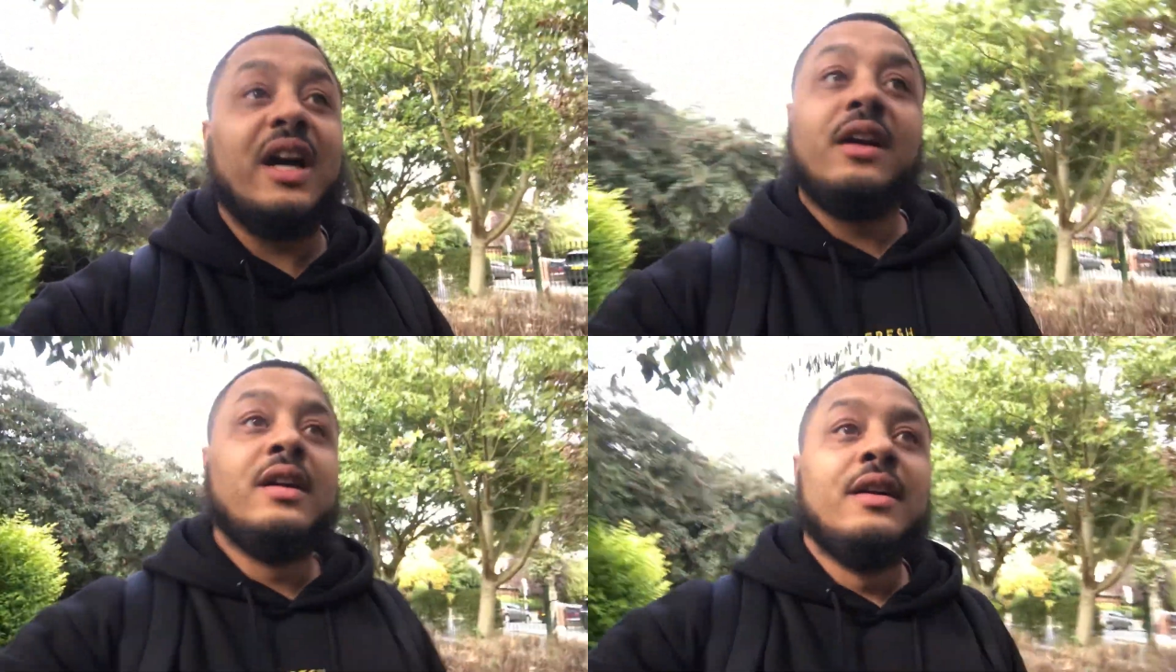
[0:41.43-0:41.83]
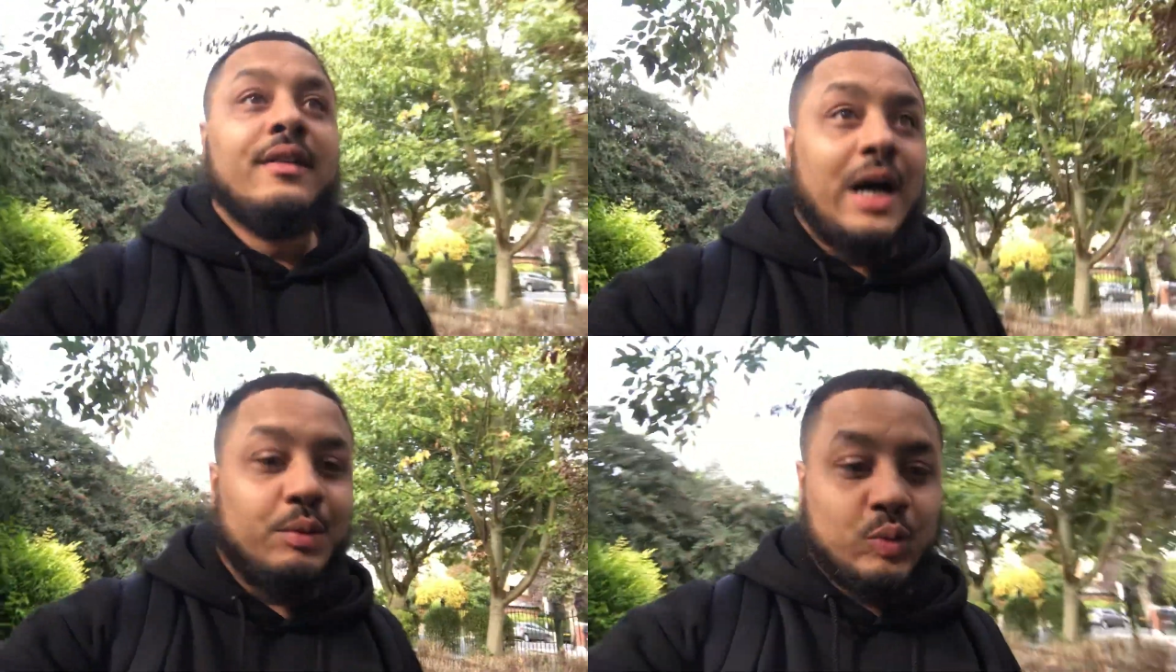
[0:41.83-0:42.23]
Like
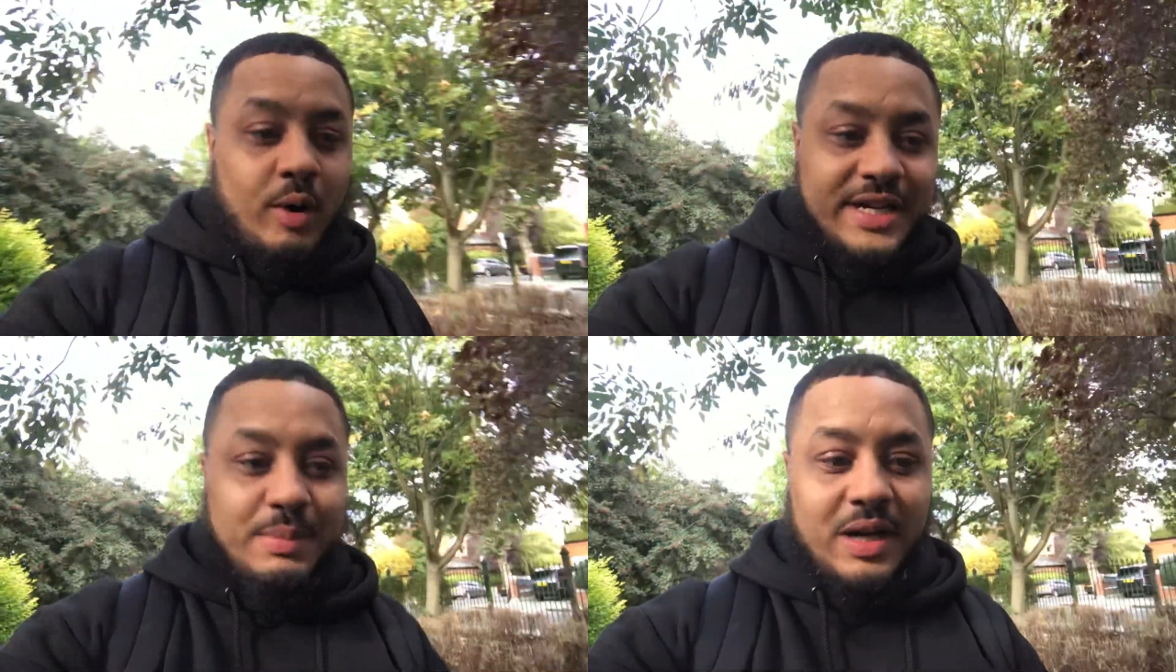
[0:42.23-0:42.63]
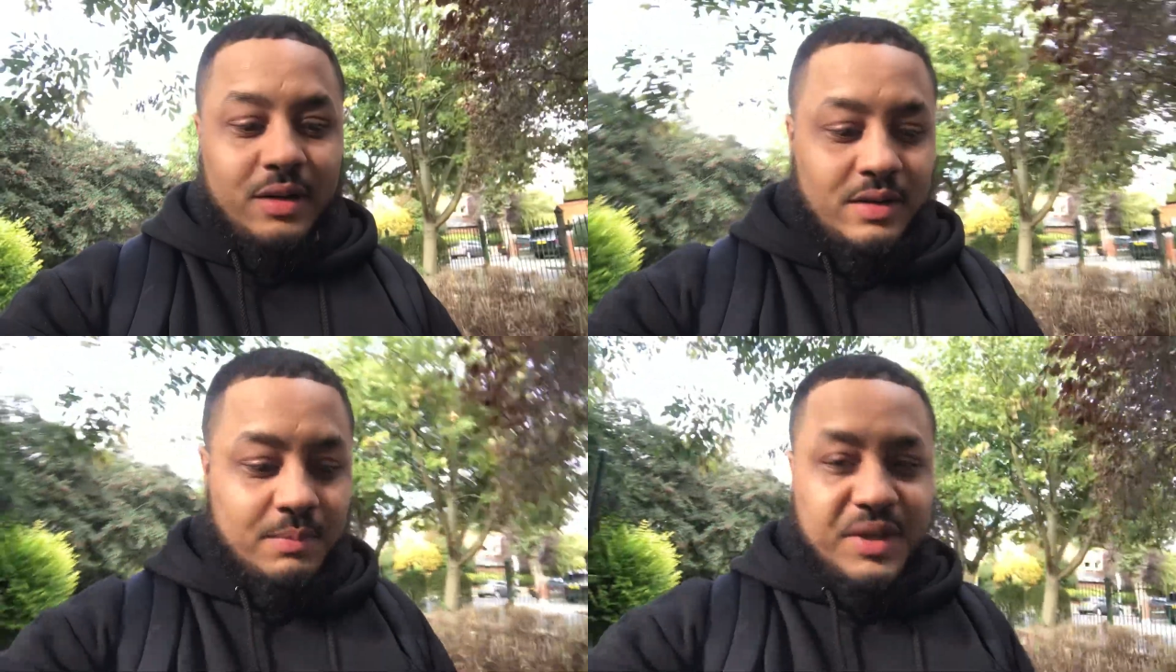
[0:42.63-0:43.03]
I was worried
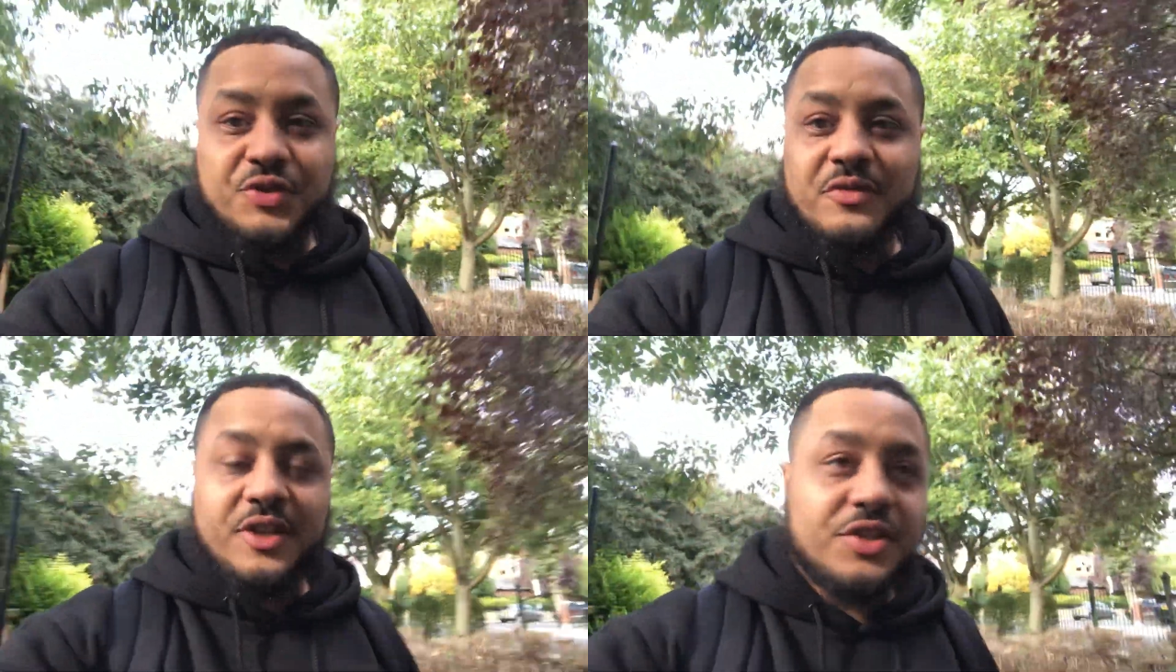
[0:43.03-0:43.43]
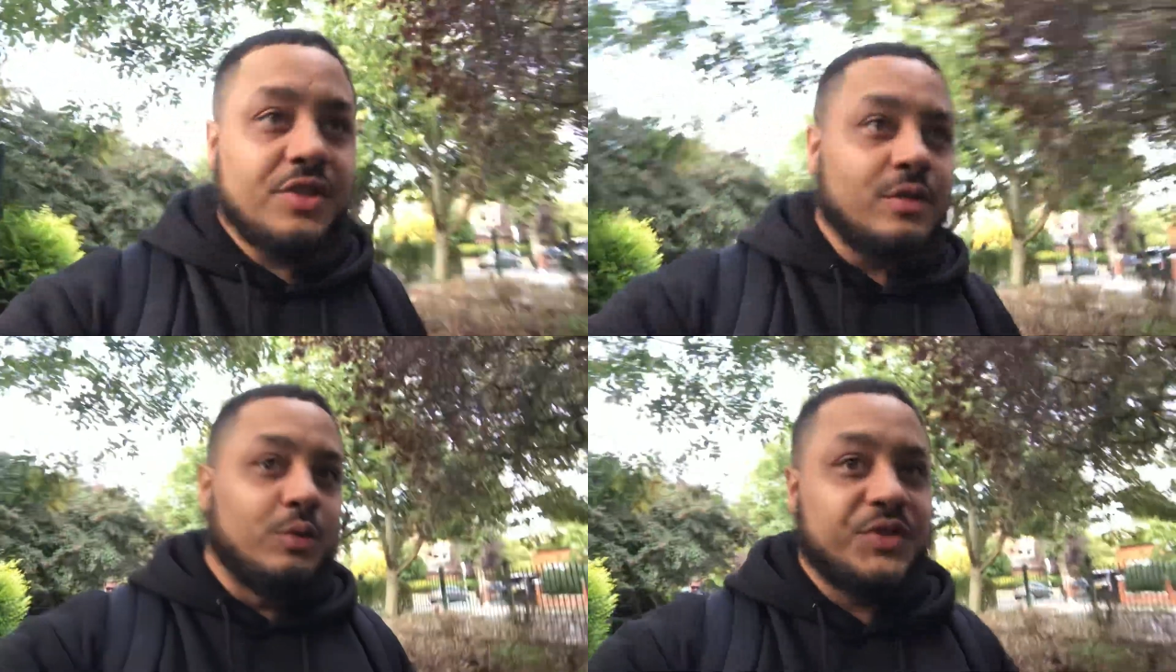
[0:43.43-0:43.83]
about
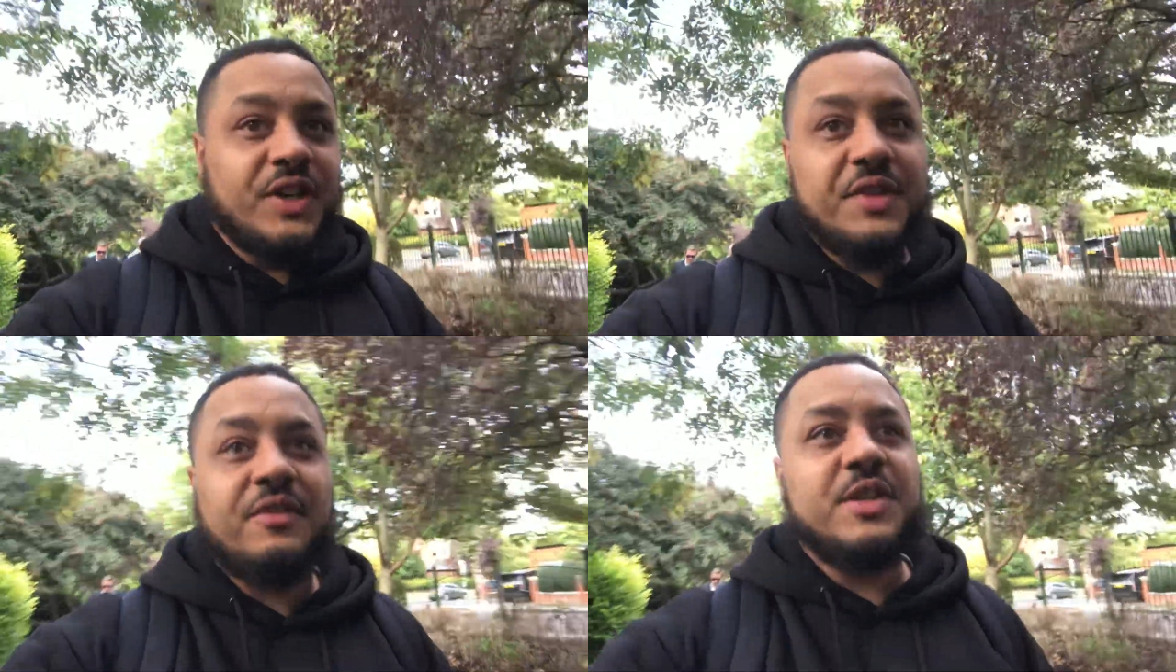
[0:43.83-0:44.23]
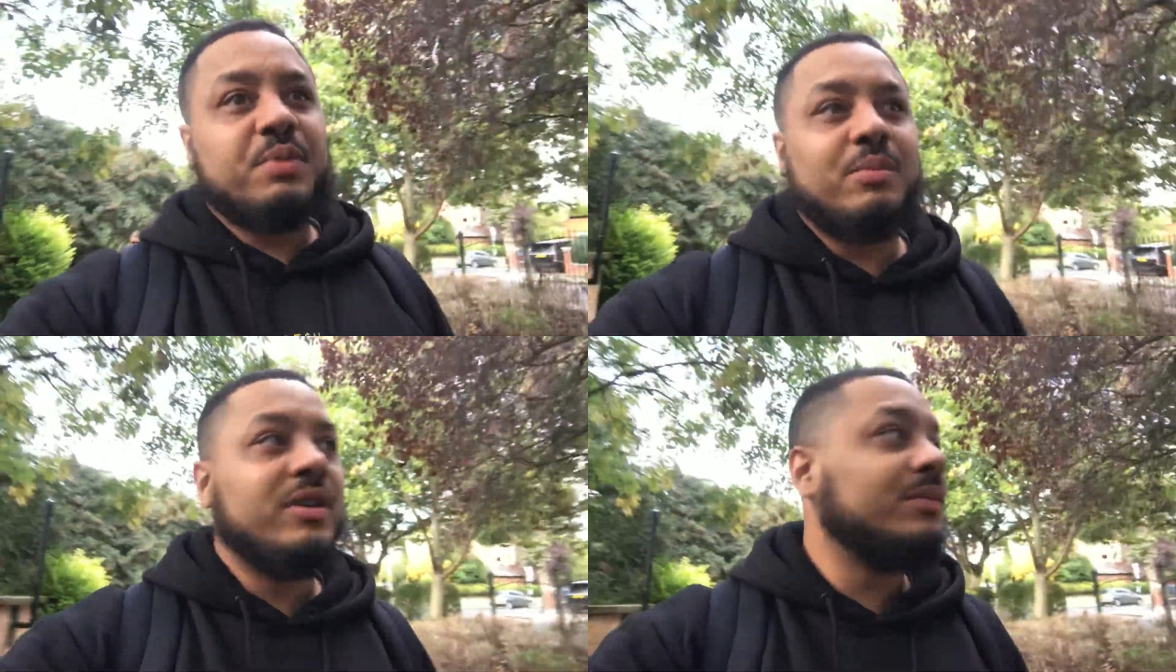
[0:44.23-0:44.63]
Mitrovic causing our defence
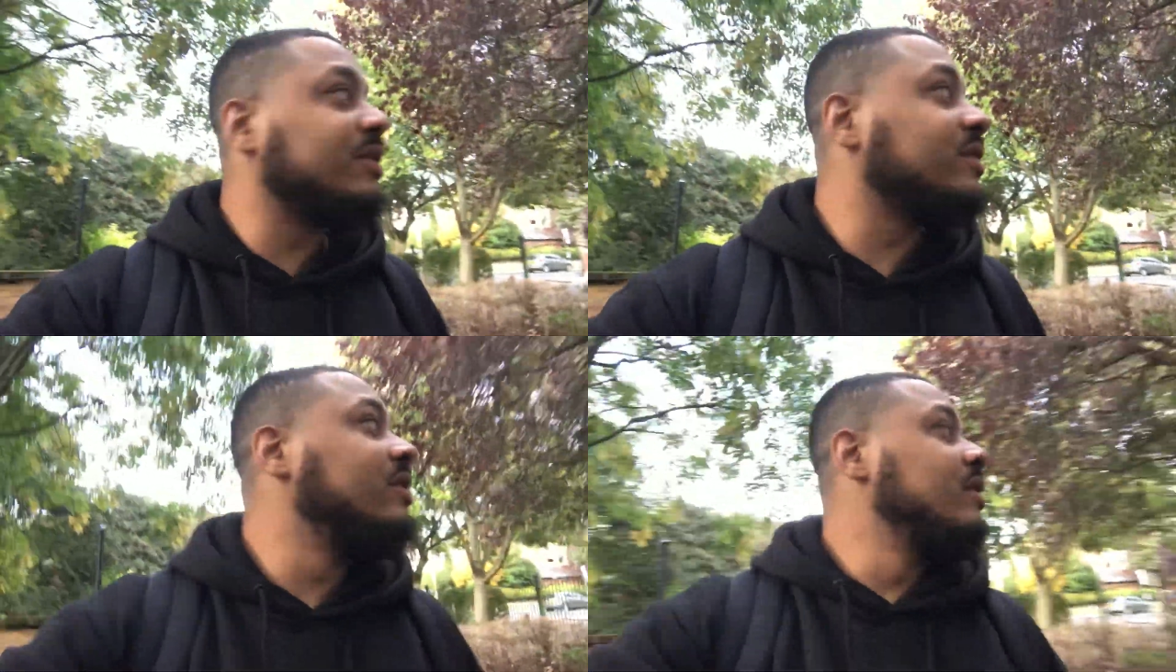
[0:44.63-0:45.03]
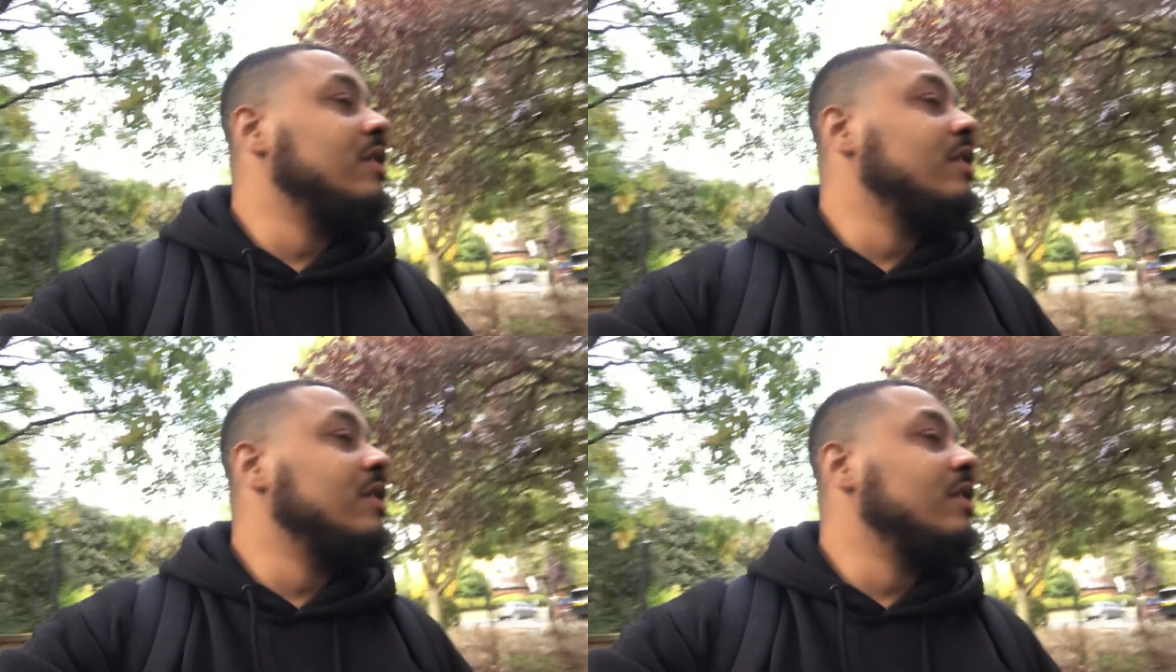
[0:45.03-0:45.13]
problems.